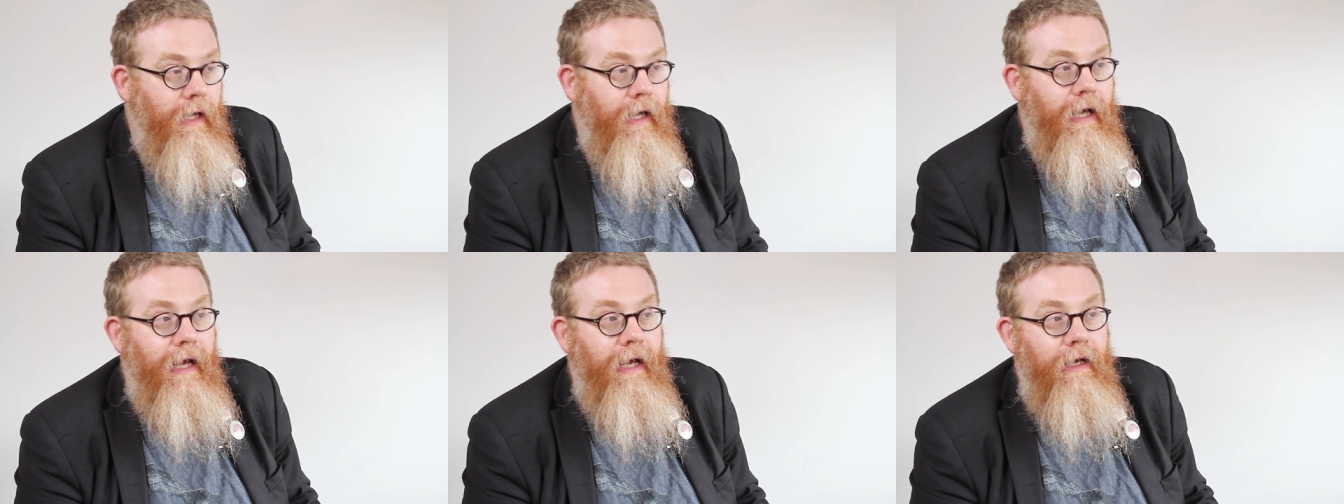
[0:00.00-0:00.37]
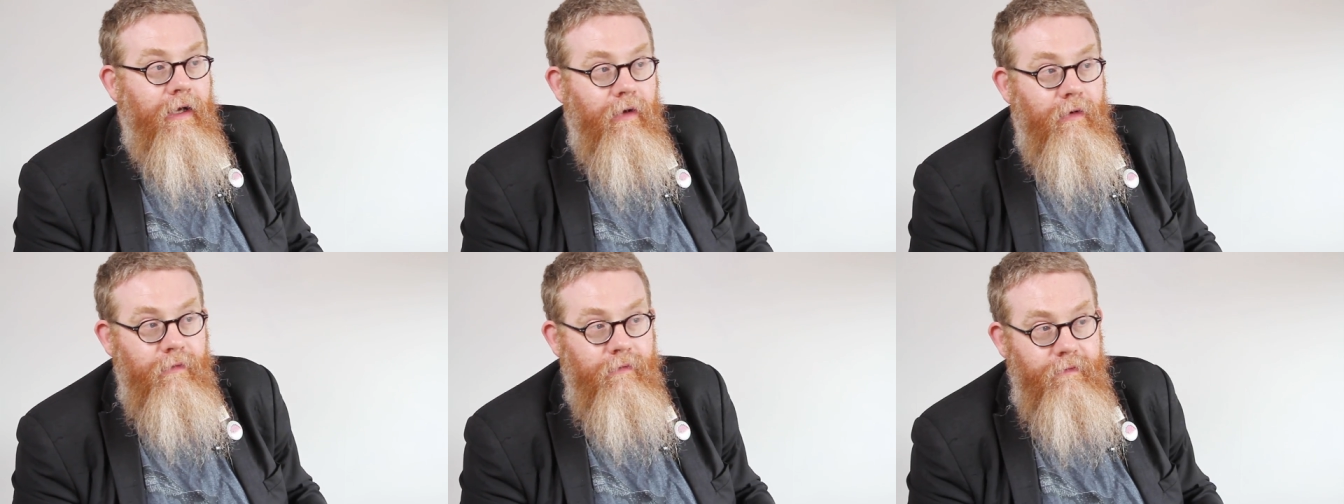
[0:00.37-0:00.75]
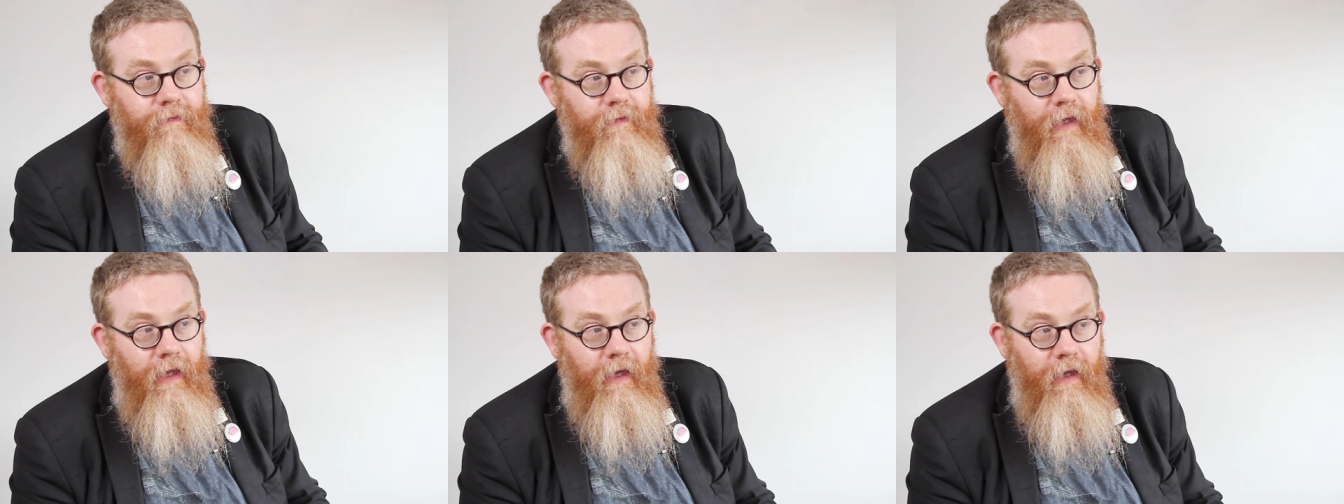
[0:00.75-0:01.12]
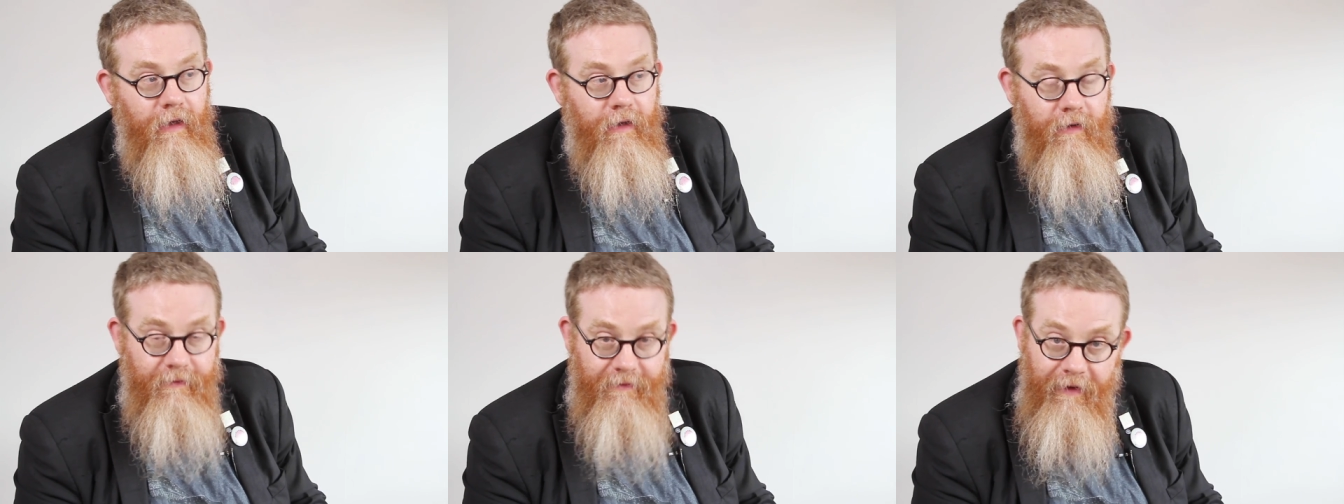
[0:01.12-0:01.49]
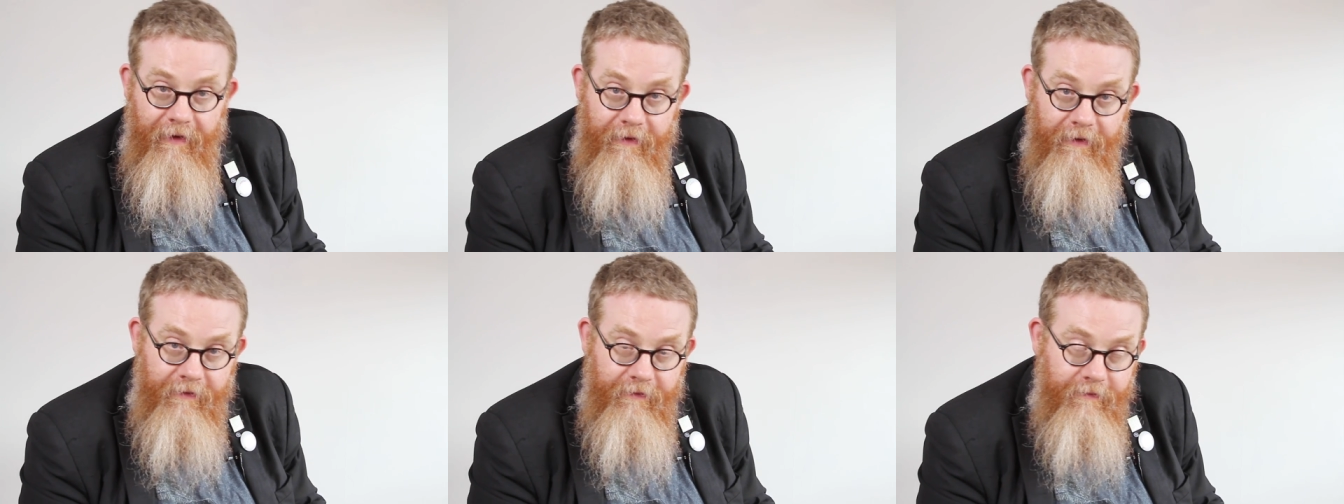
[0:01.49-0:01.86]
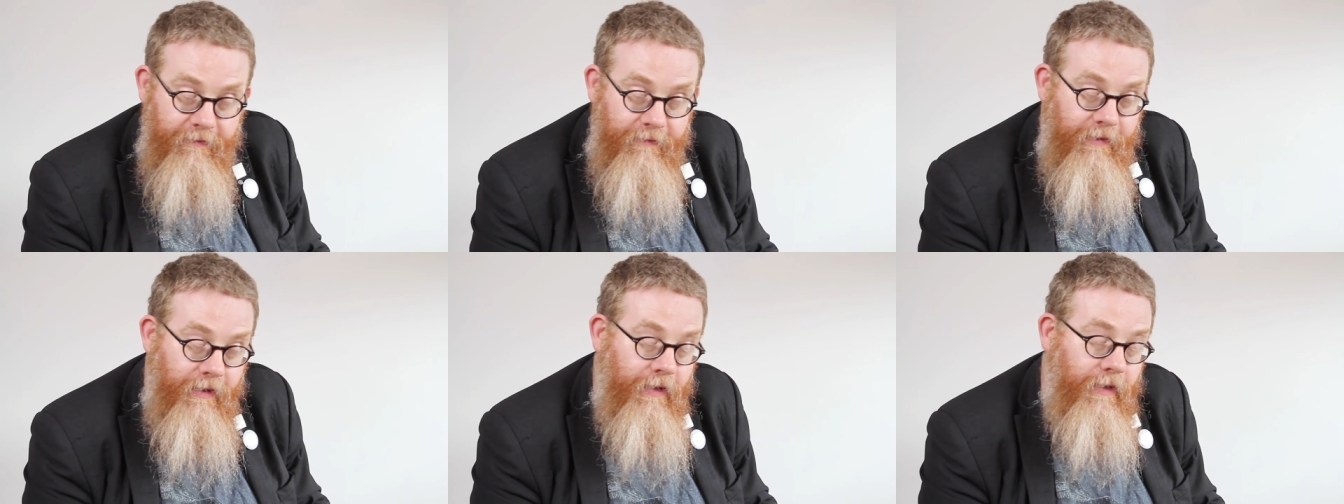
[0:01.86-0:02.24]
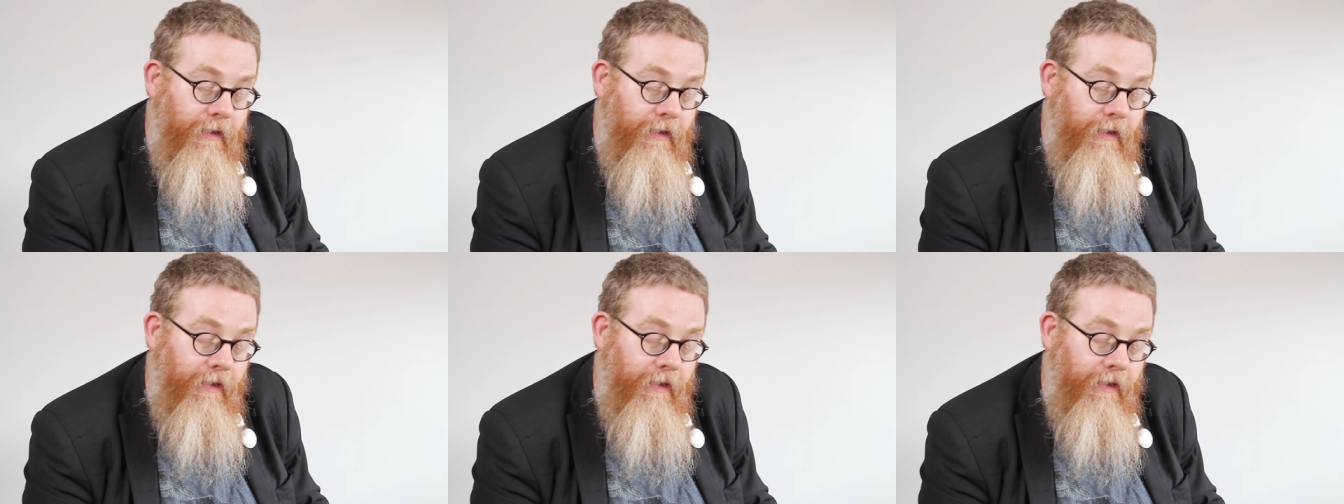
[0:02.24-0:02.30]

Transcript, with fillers: Uh, it goes, uh, goes like this